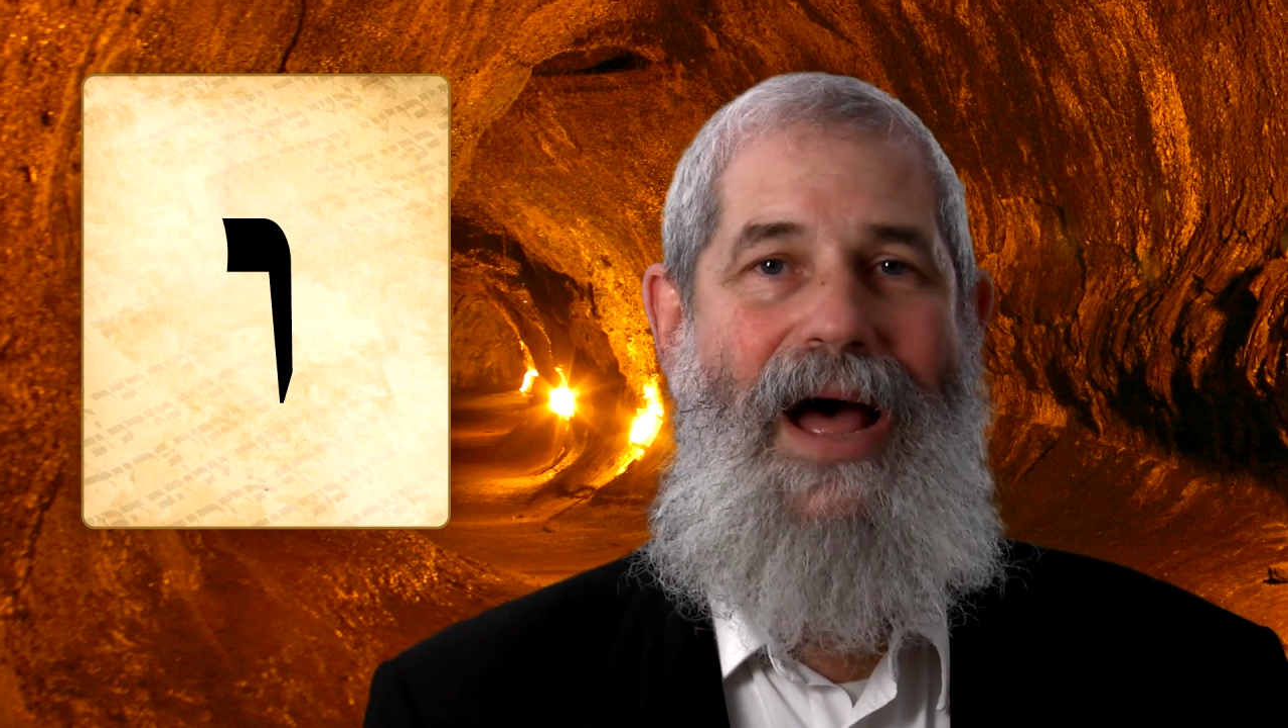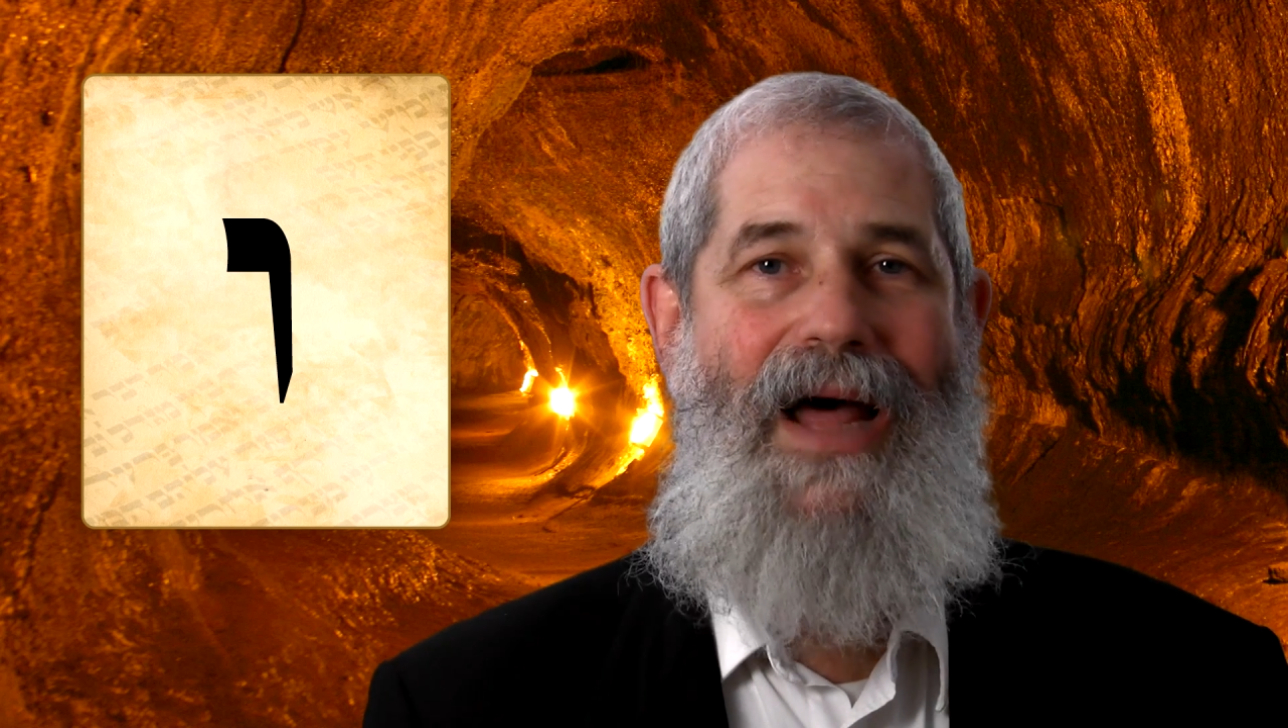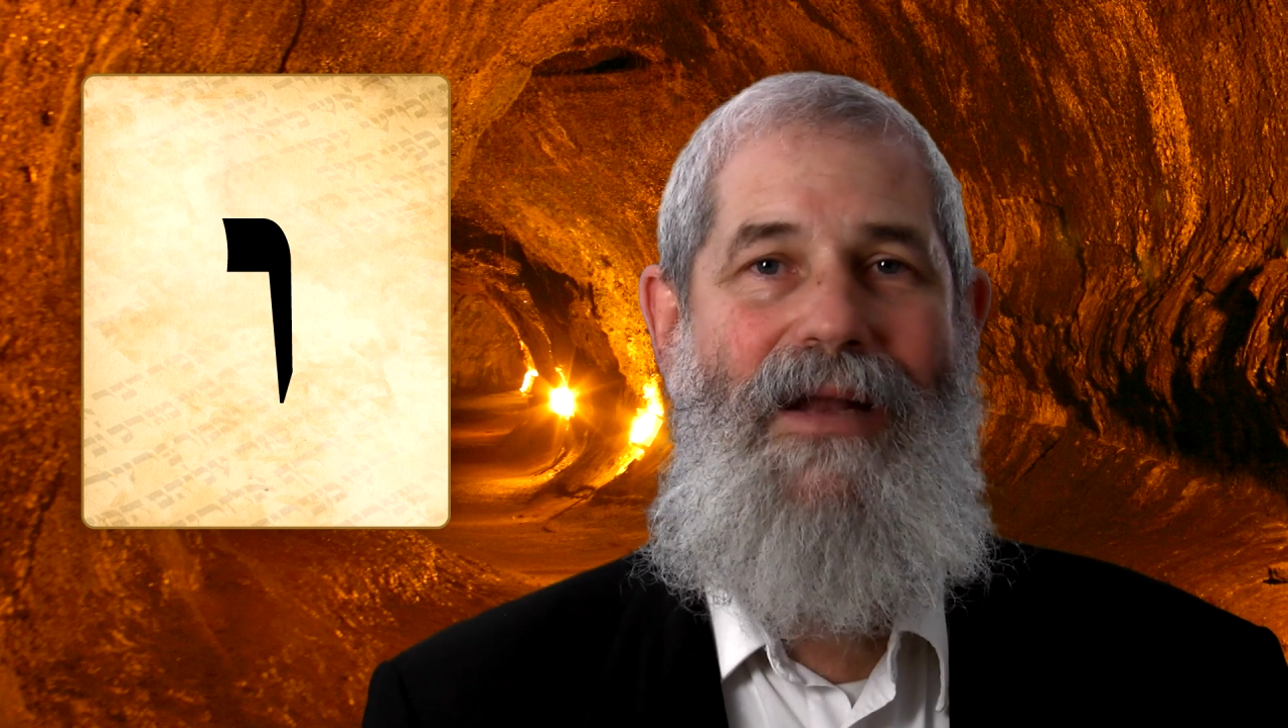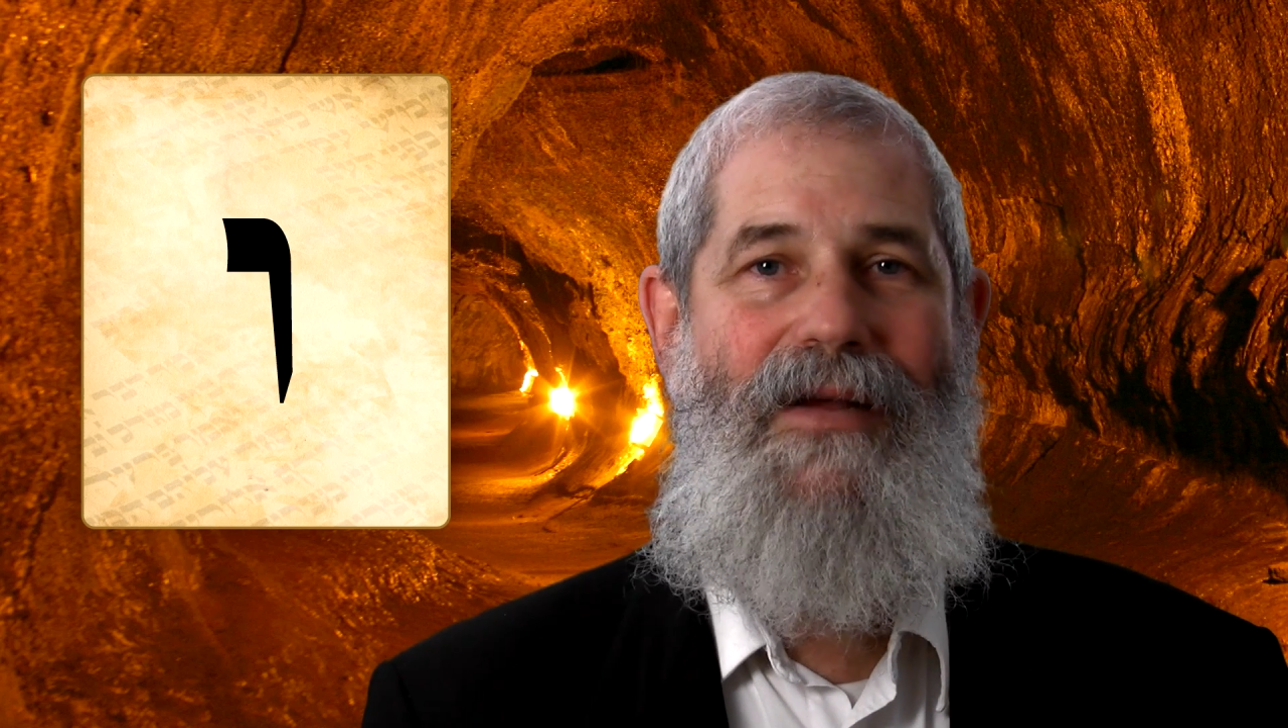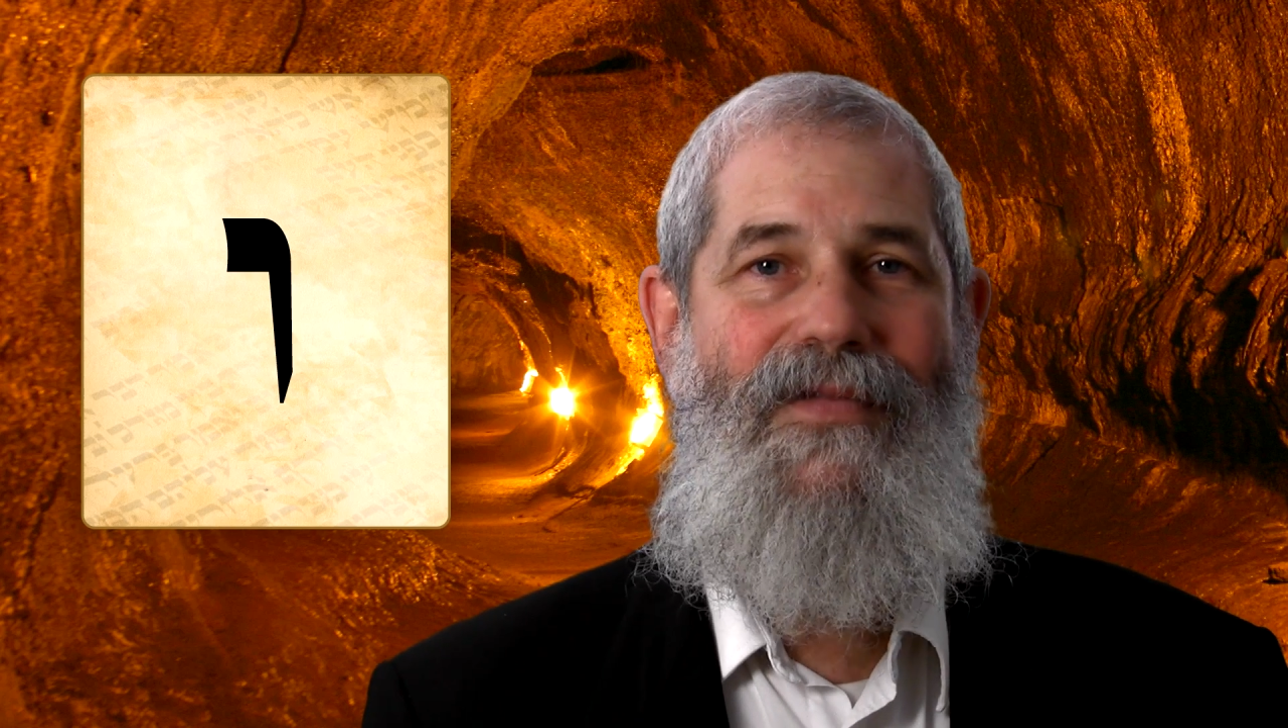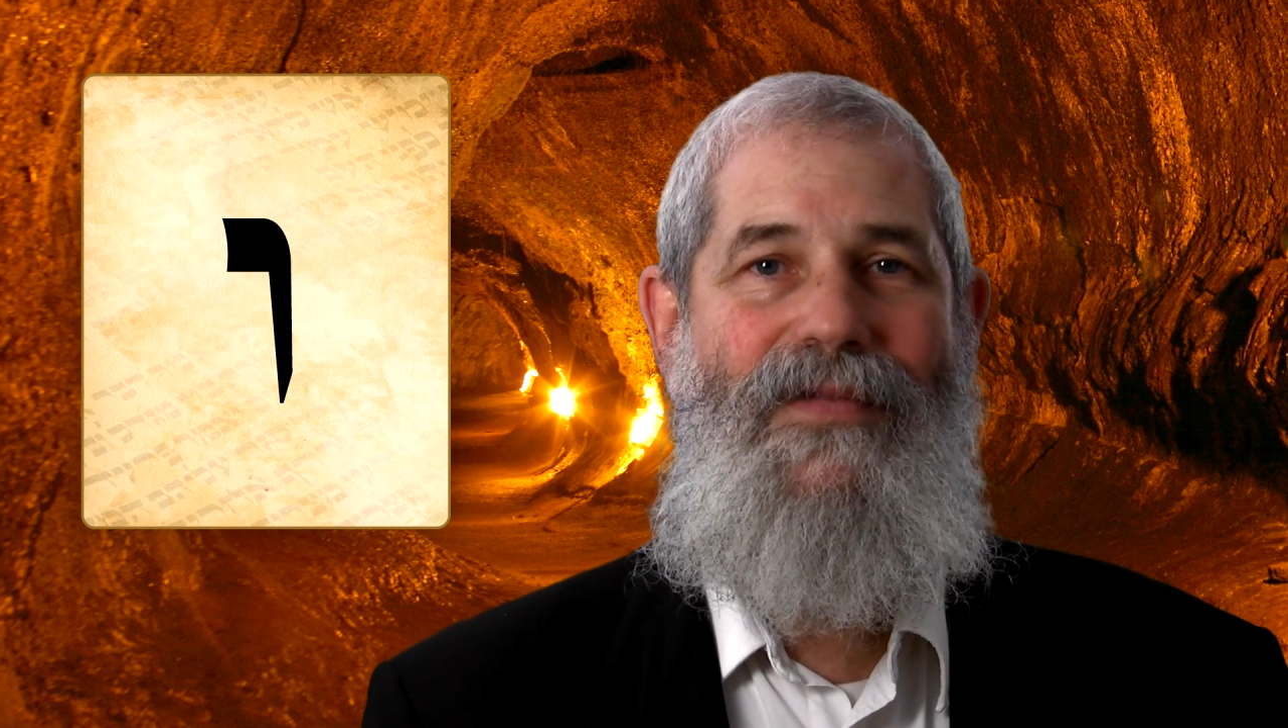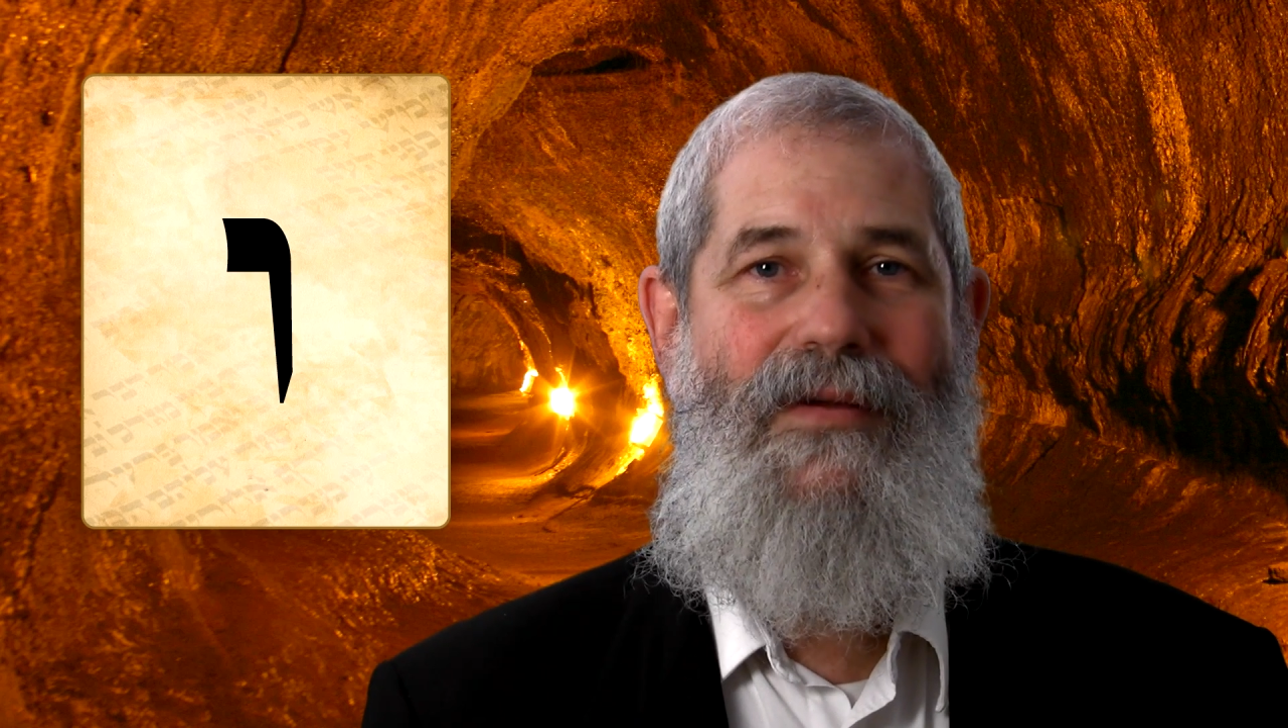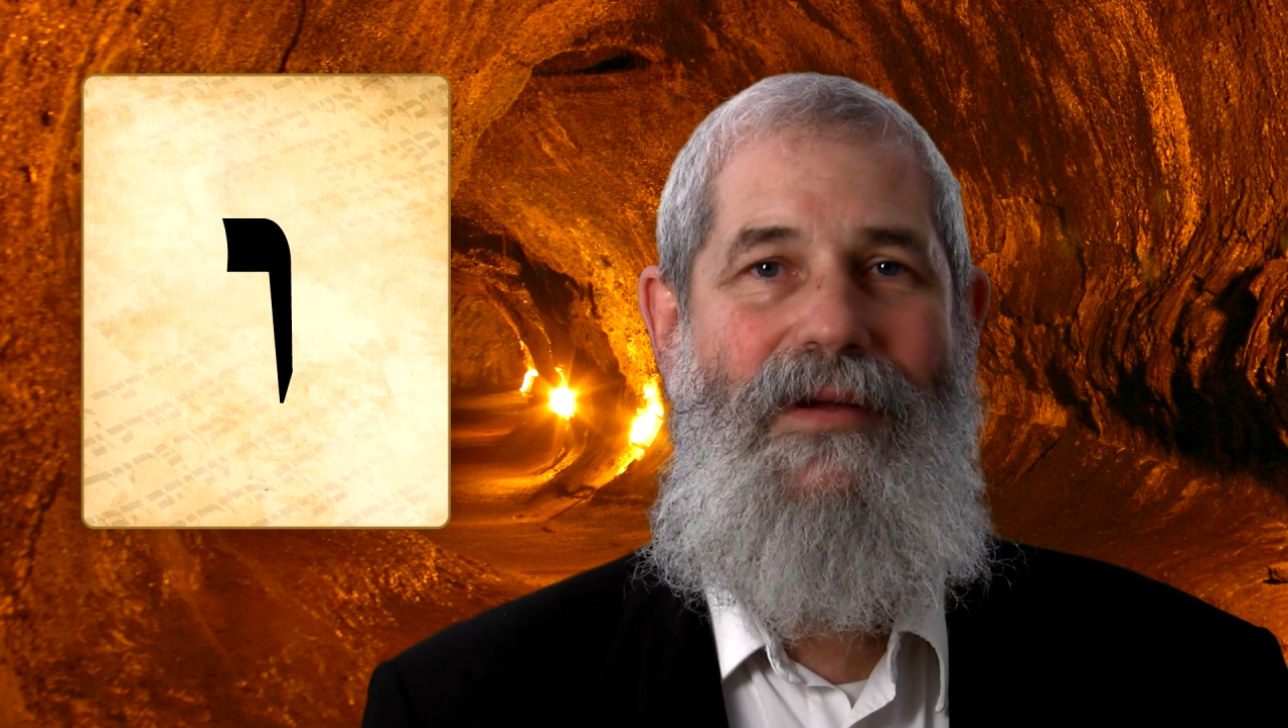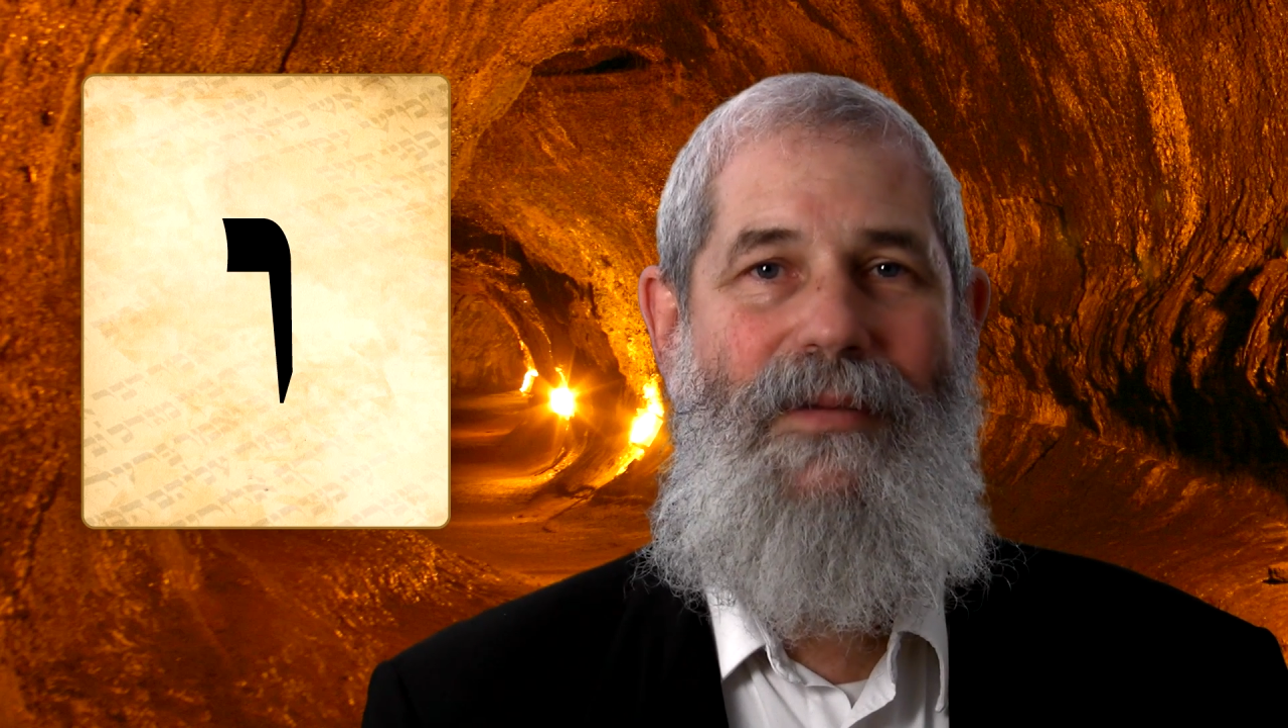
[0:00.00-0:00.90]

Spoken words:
Aleph